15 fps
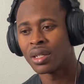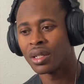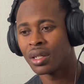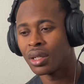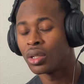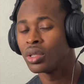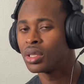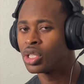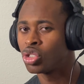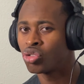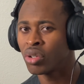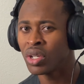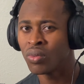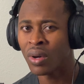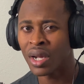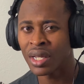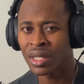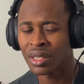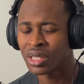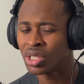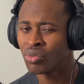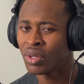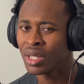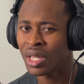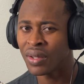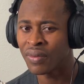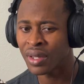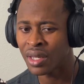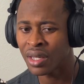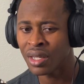the straight left
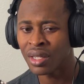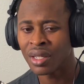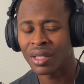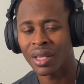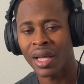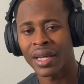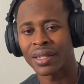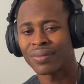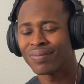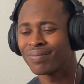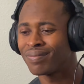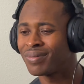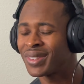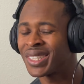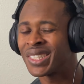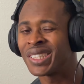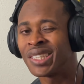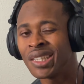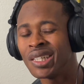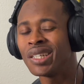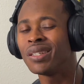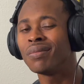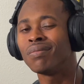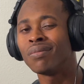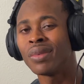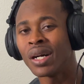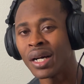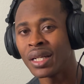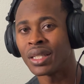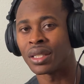hand, like, good
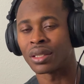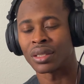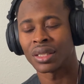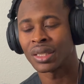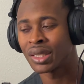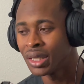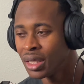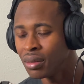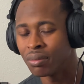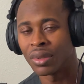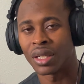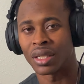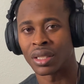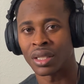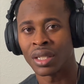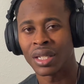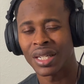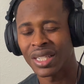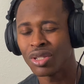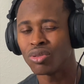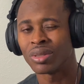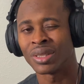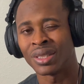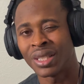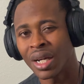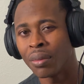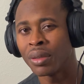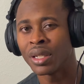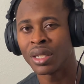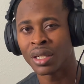money. And you was
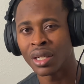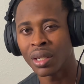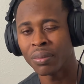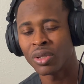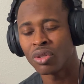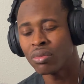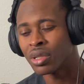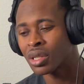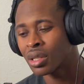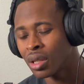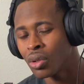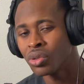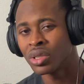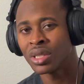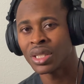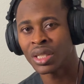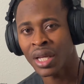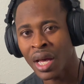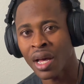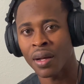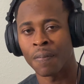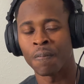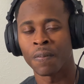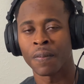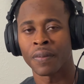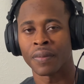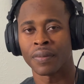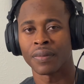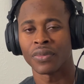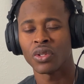doubling it up and you was closing the gap.
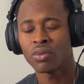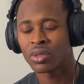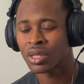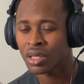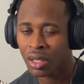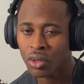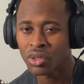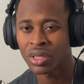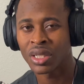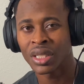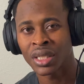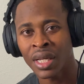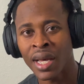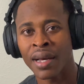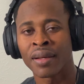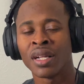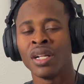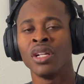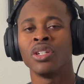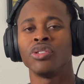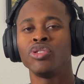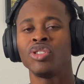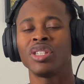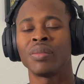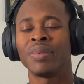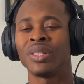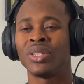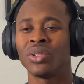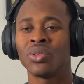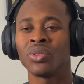You should have
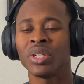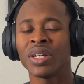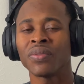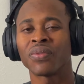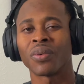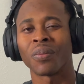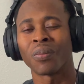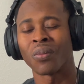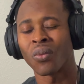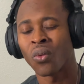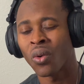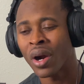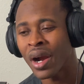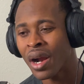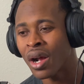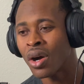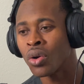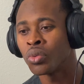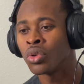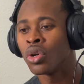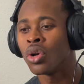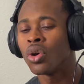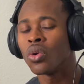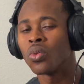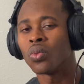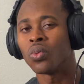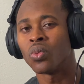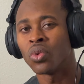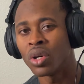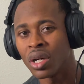been doing that from round
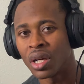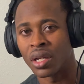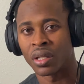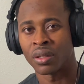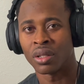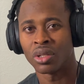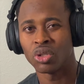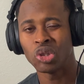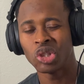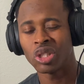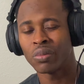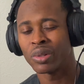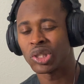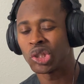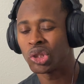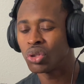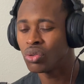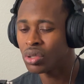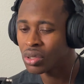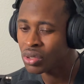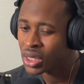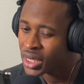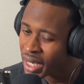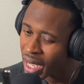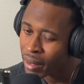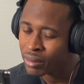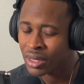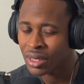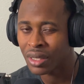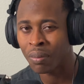one. You should have been shooting your
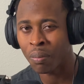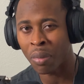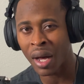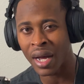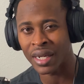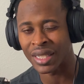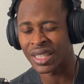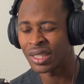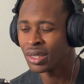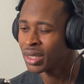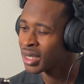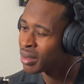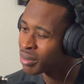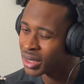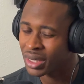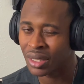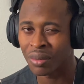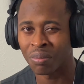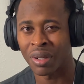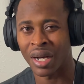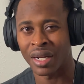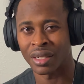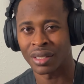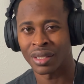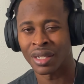jab to the body, hooking him to the body.